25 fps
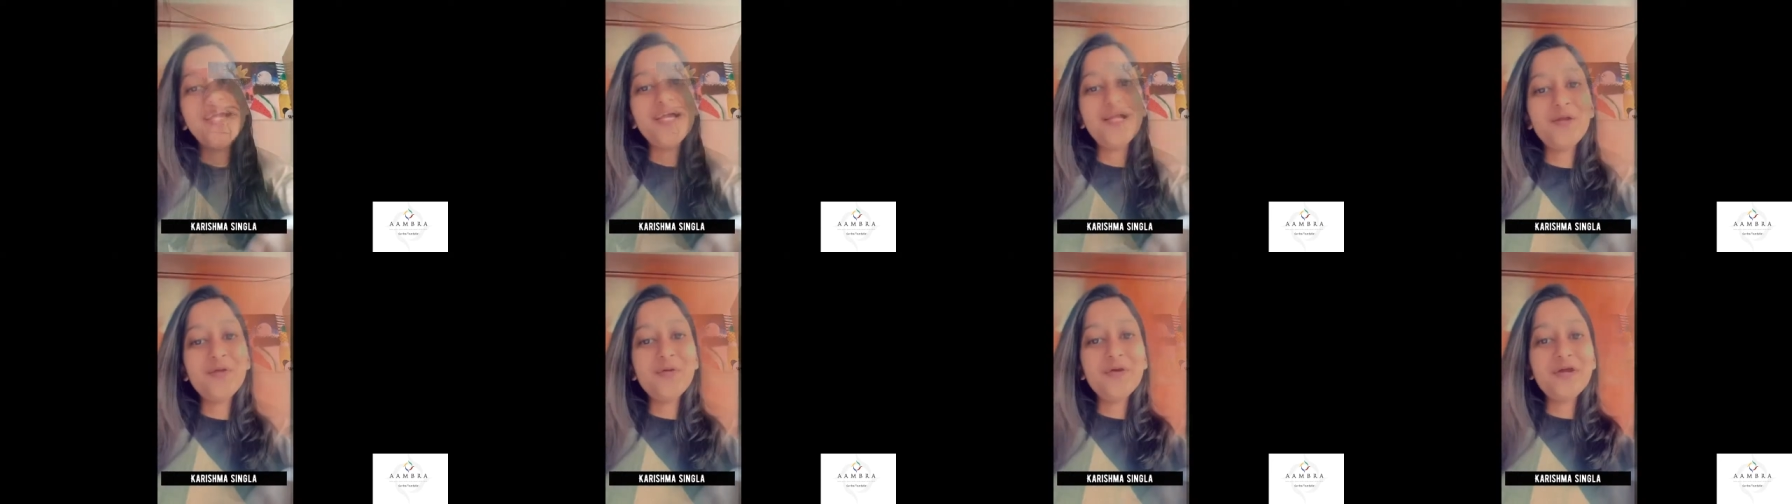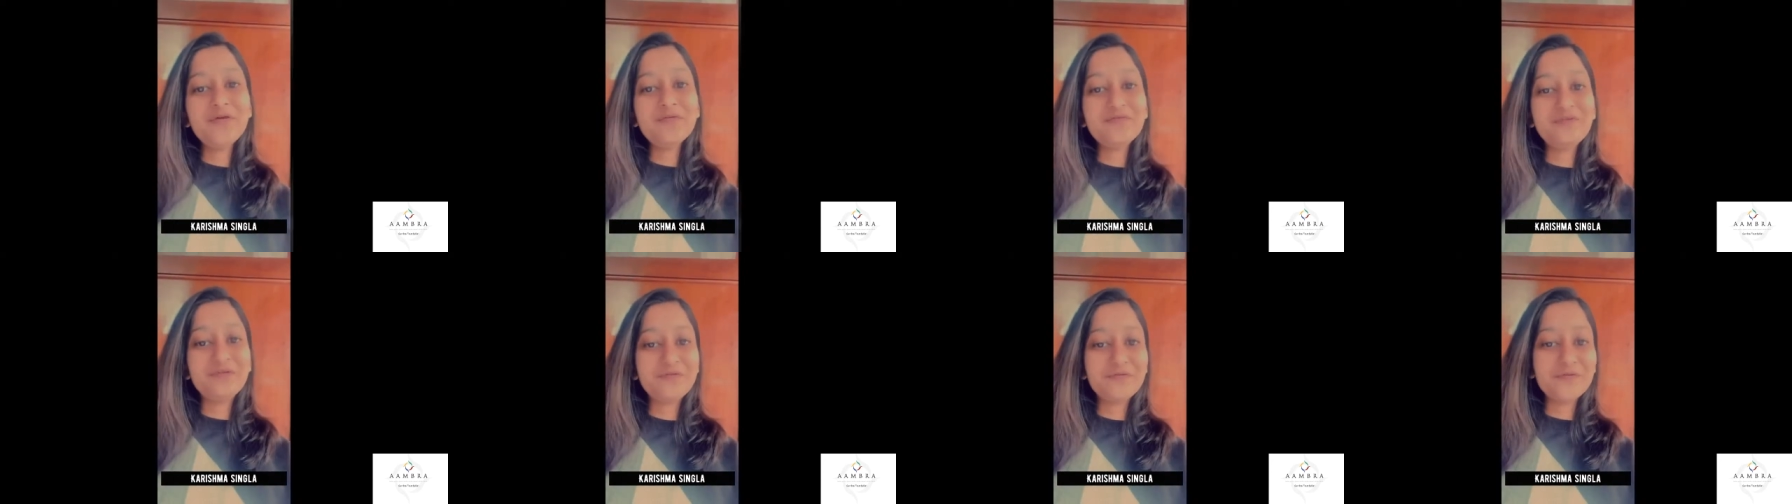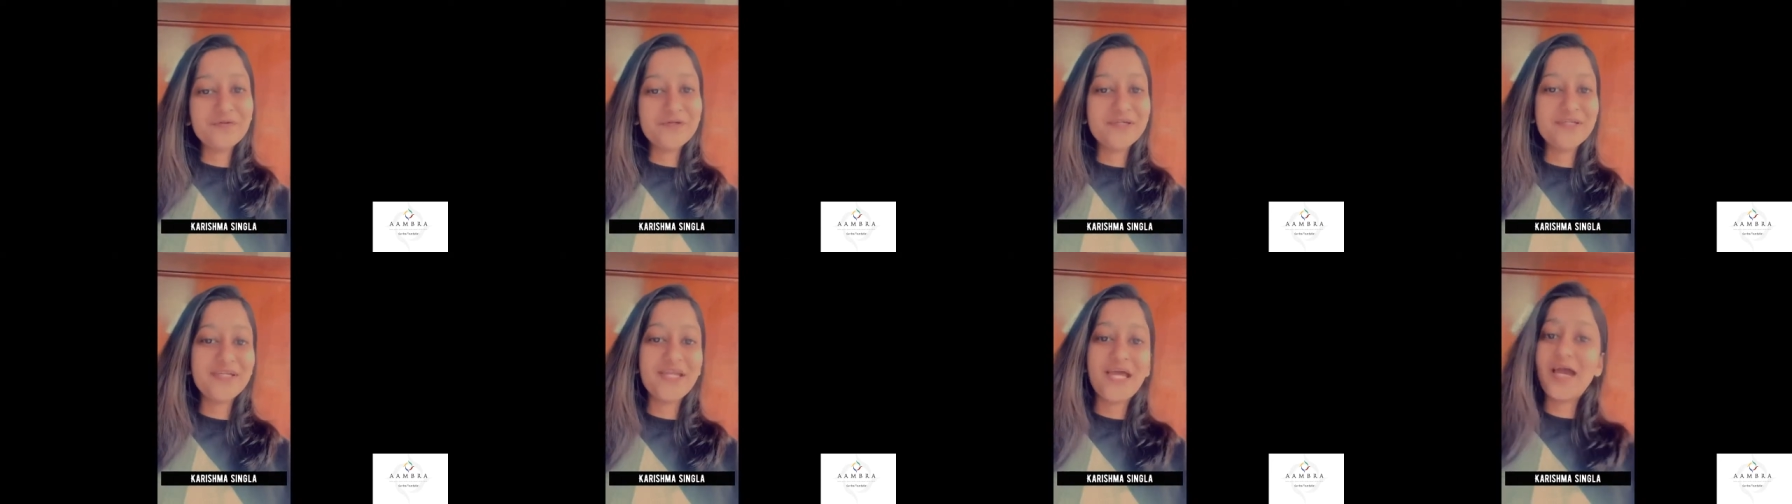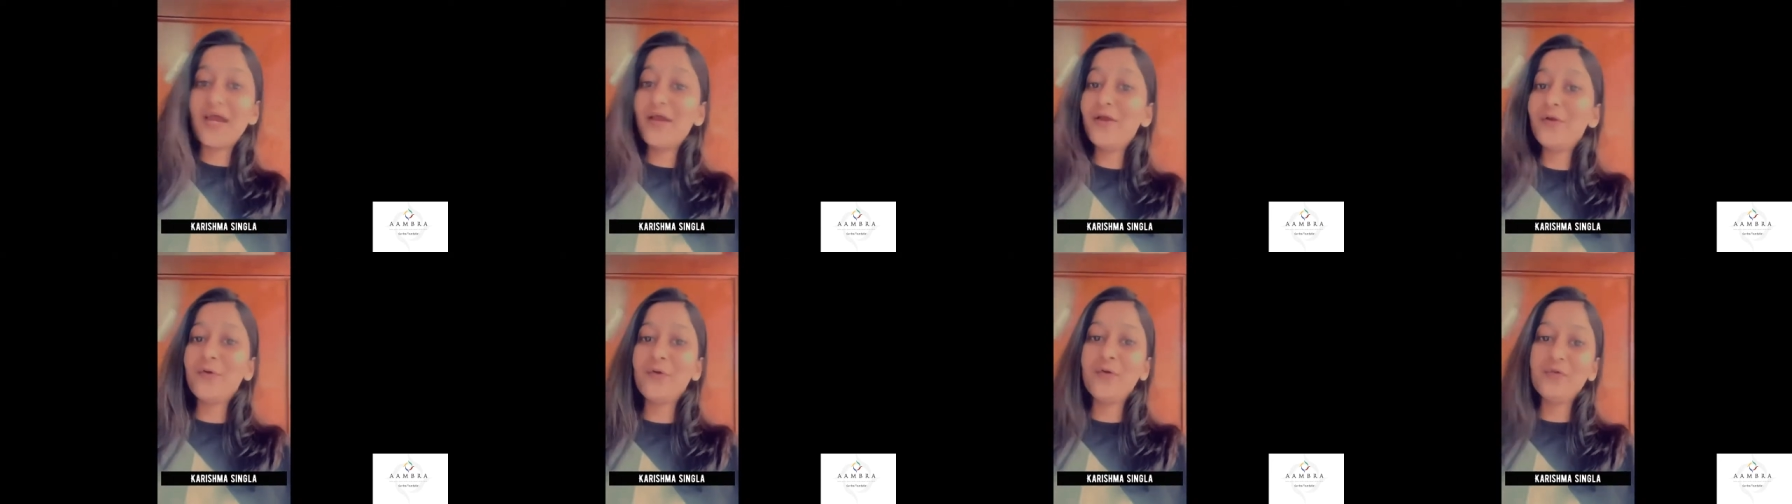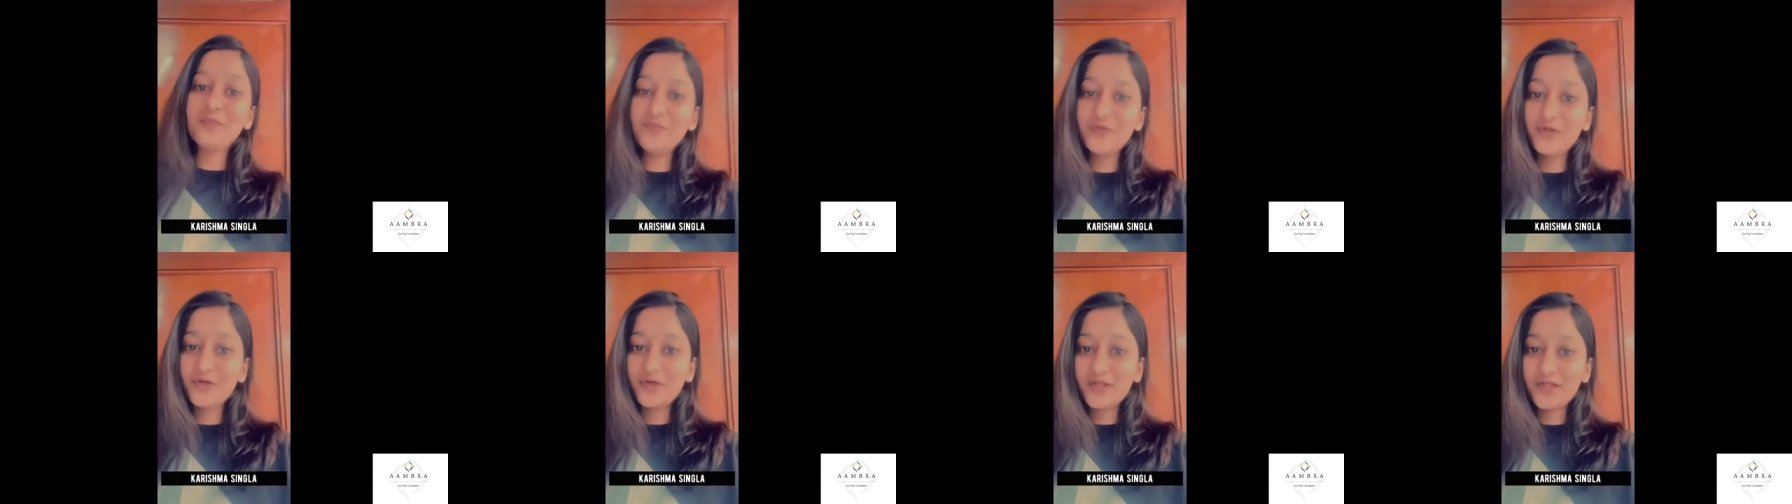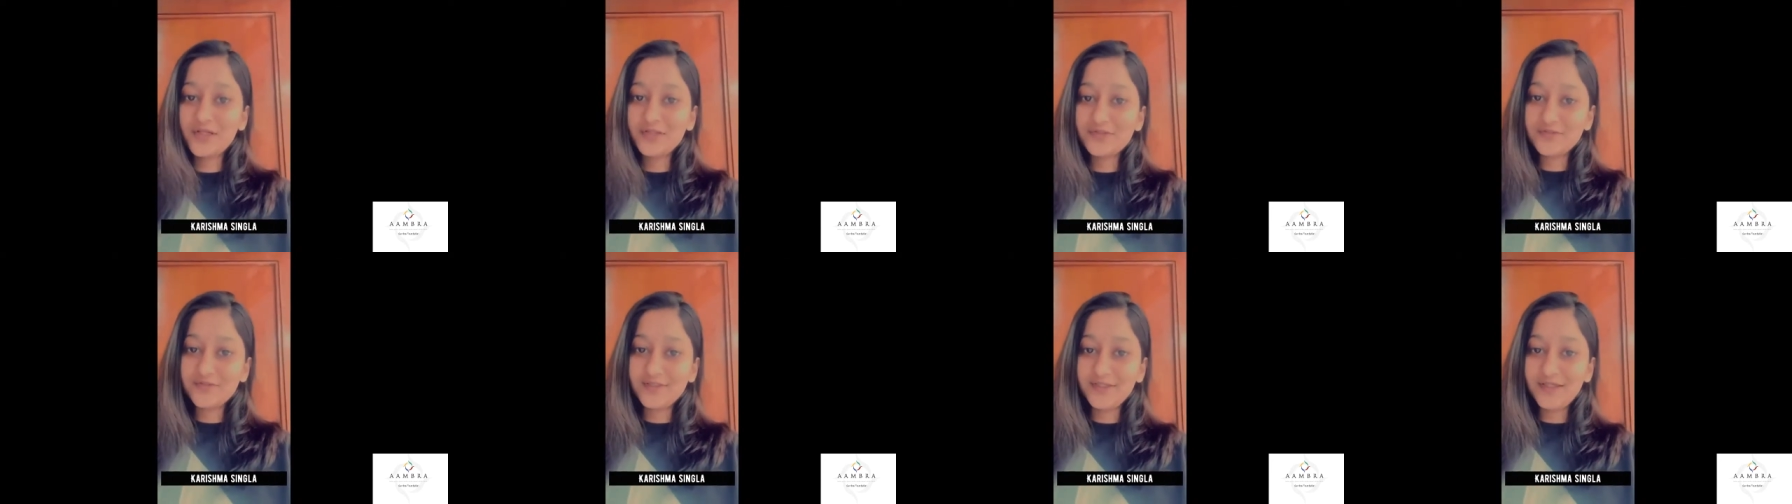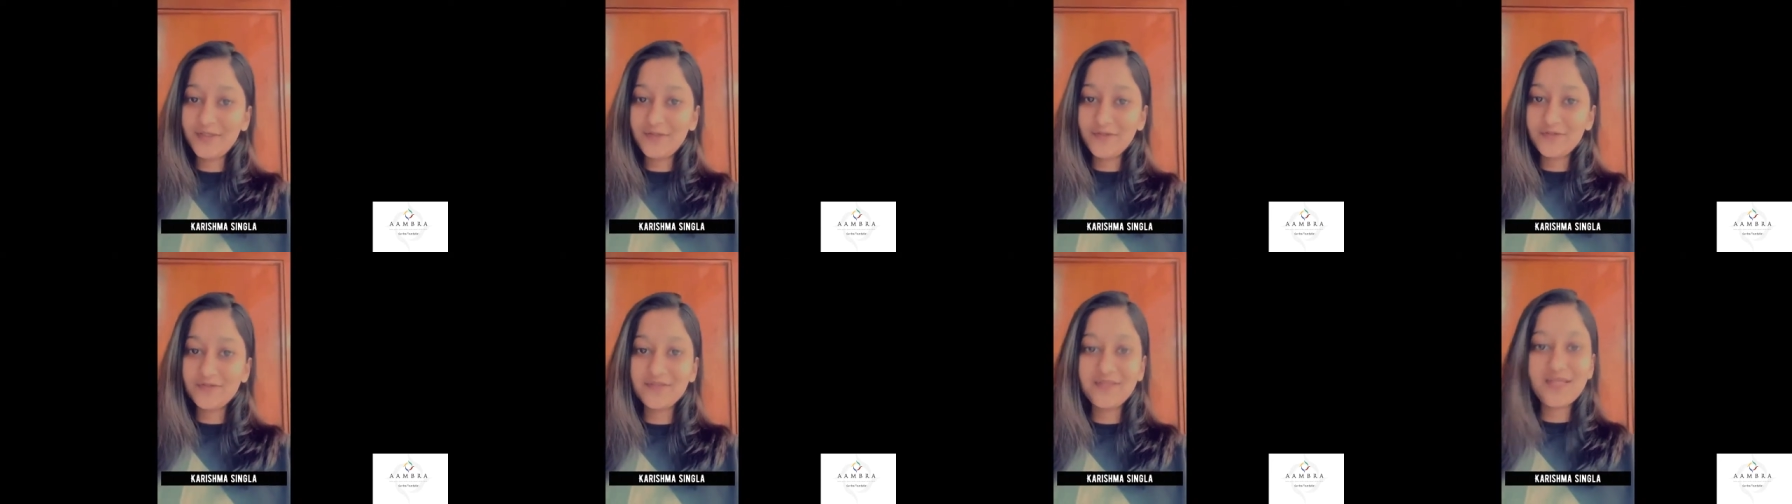Hello everyone, I hope you all are doing good.